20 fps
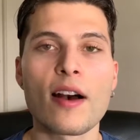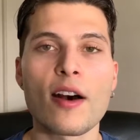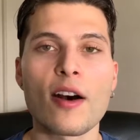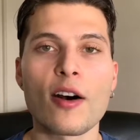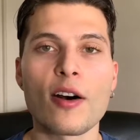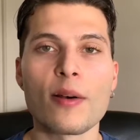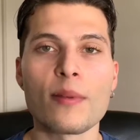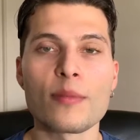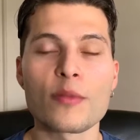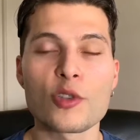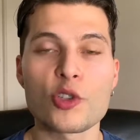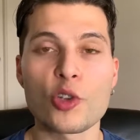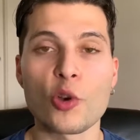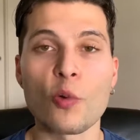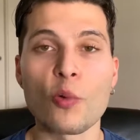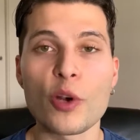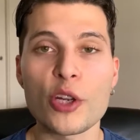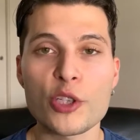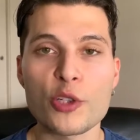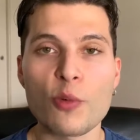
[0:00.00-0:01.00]
Um, so
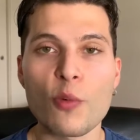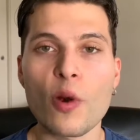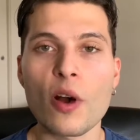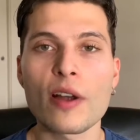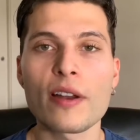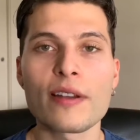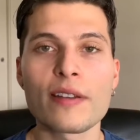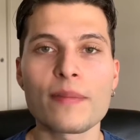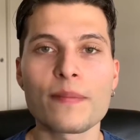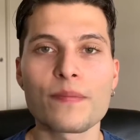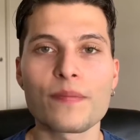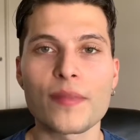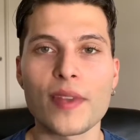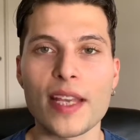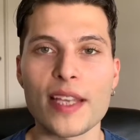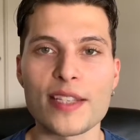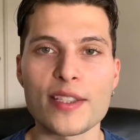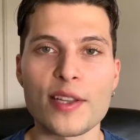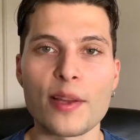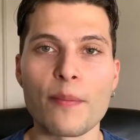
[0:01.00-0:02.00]
which one
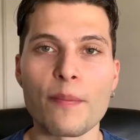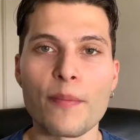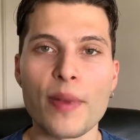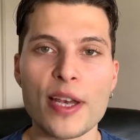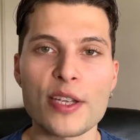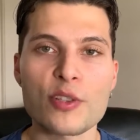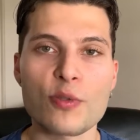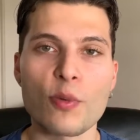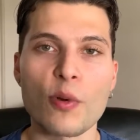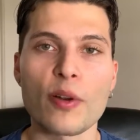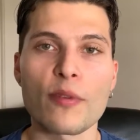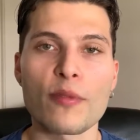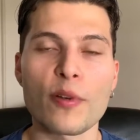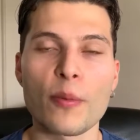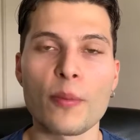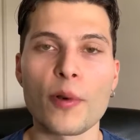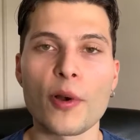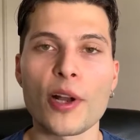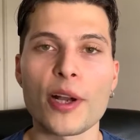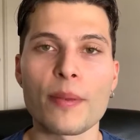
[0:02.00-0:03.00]
is the best one for
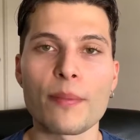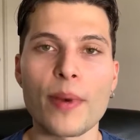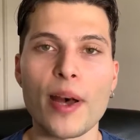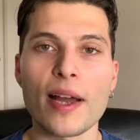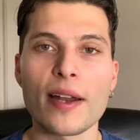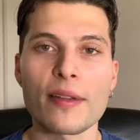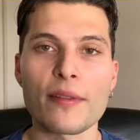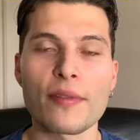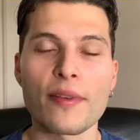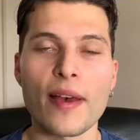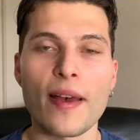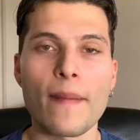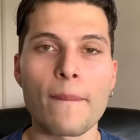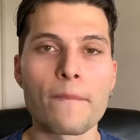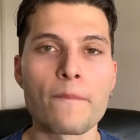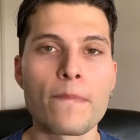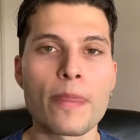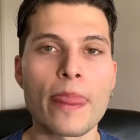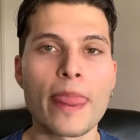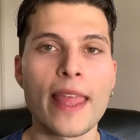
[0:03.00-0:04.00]
burning body
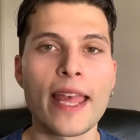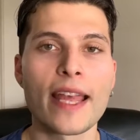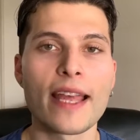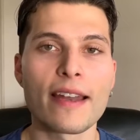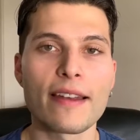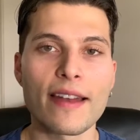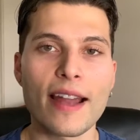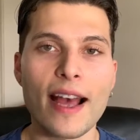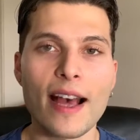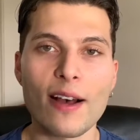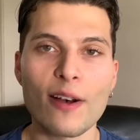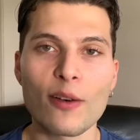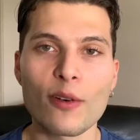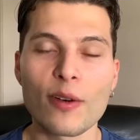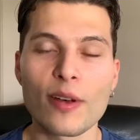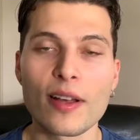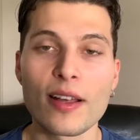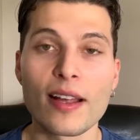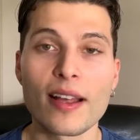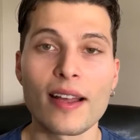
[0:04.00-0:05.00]
fat?
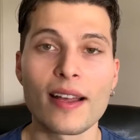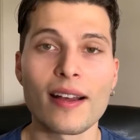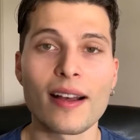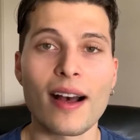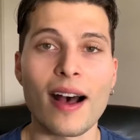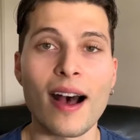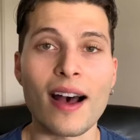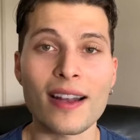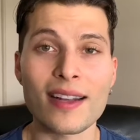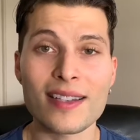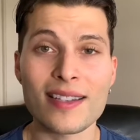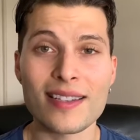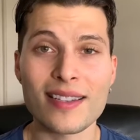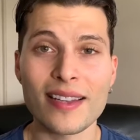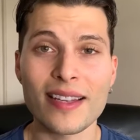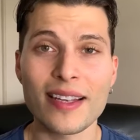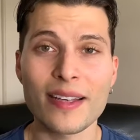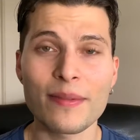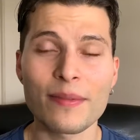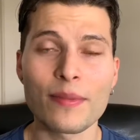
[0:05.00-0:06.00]
Now,
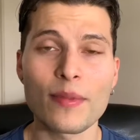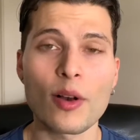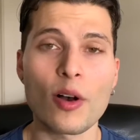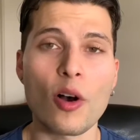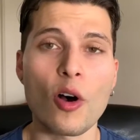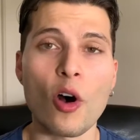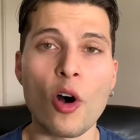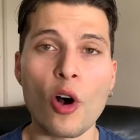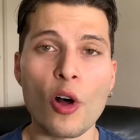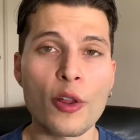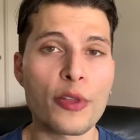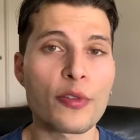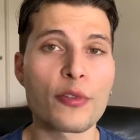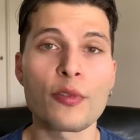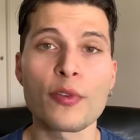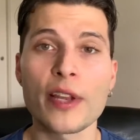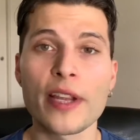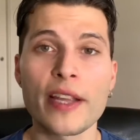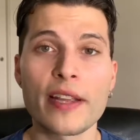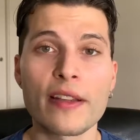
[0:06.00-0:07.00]
honestly, all
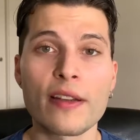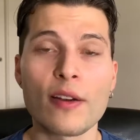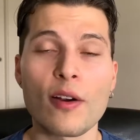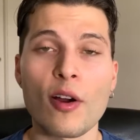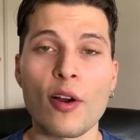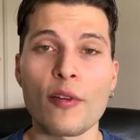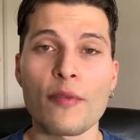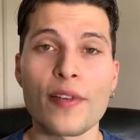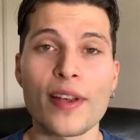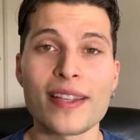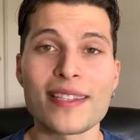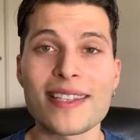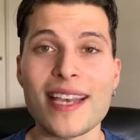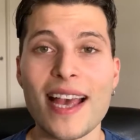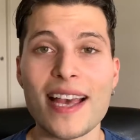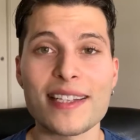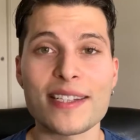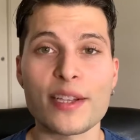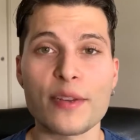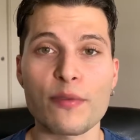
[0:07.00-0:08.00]
three are
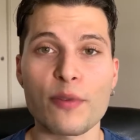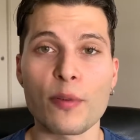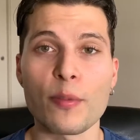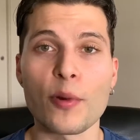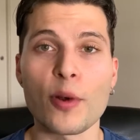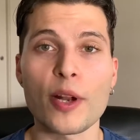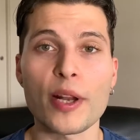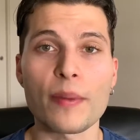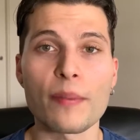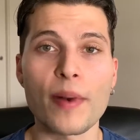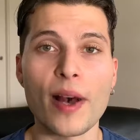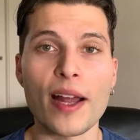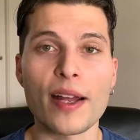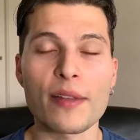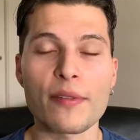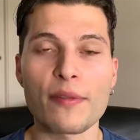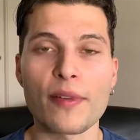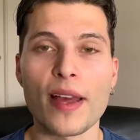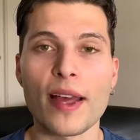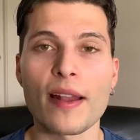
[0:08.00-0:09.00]
fantastic for burning
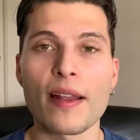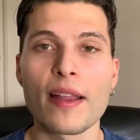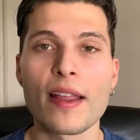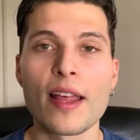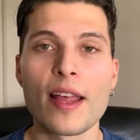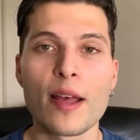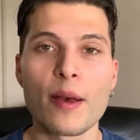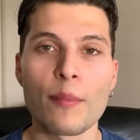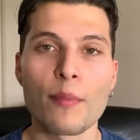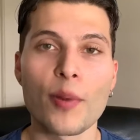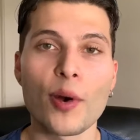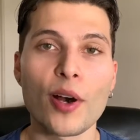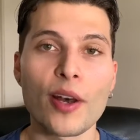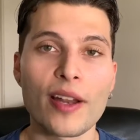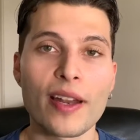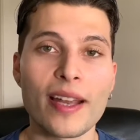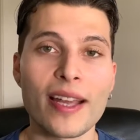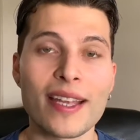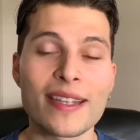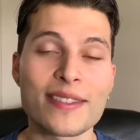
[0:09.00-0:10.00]
body fat
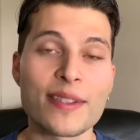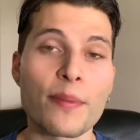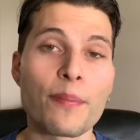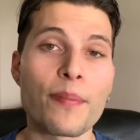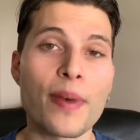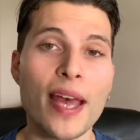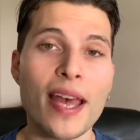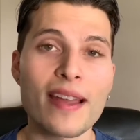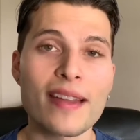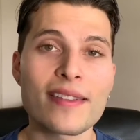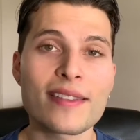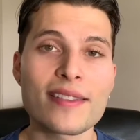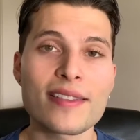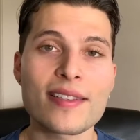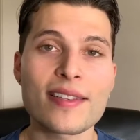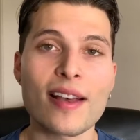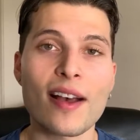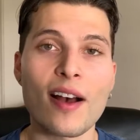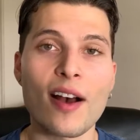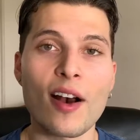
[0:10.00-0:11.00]
but it
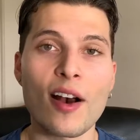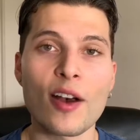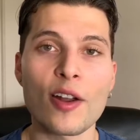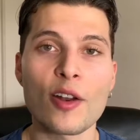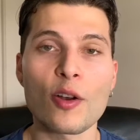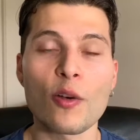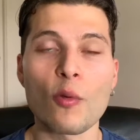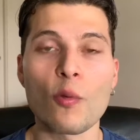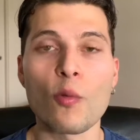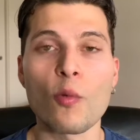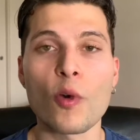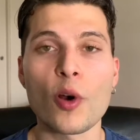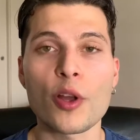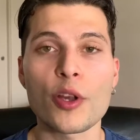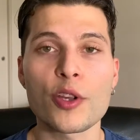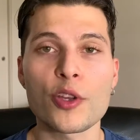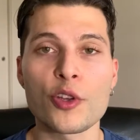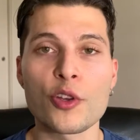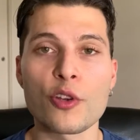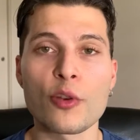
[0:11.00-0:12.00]
depends on
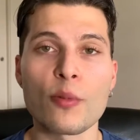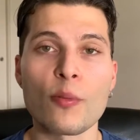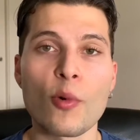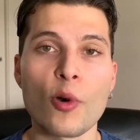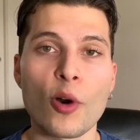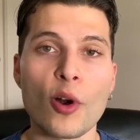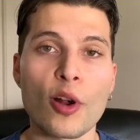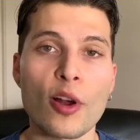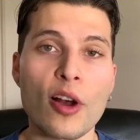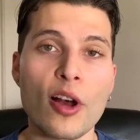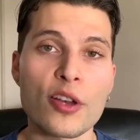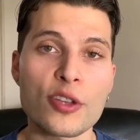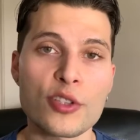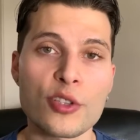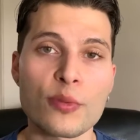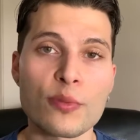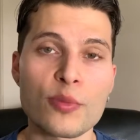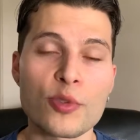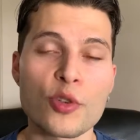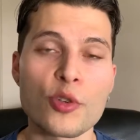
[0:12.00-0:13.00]
what you're more
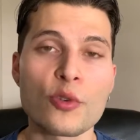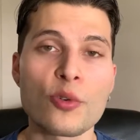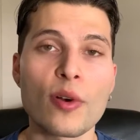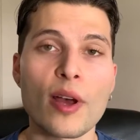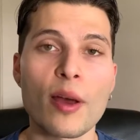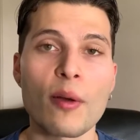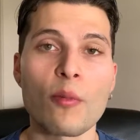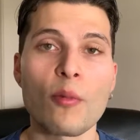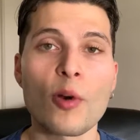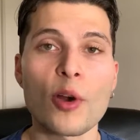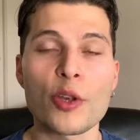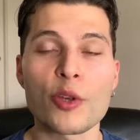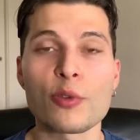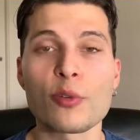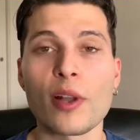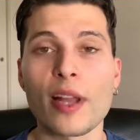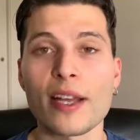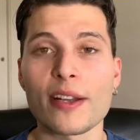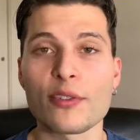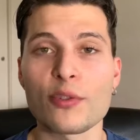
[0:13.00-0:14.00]
accustomed to and what you
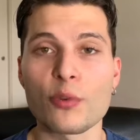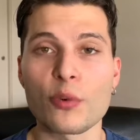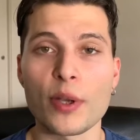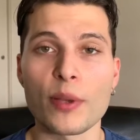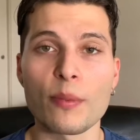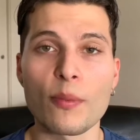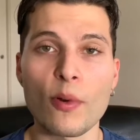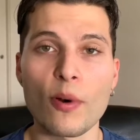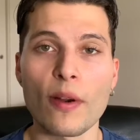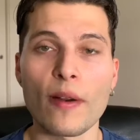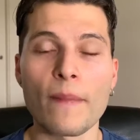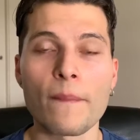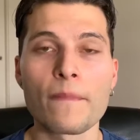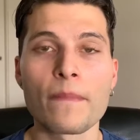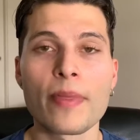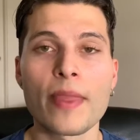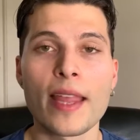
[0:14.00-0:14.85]
like doing more.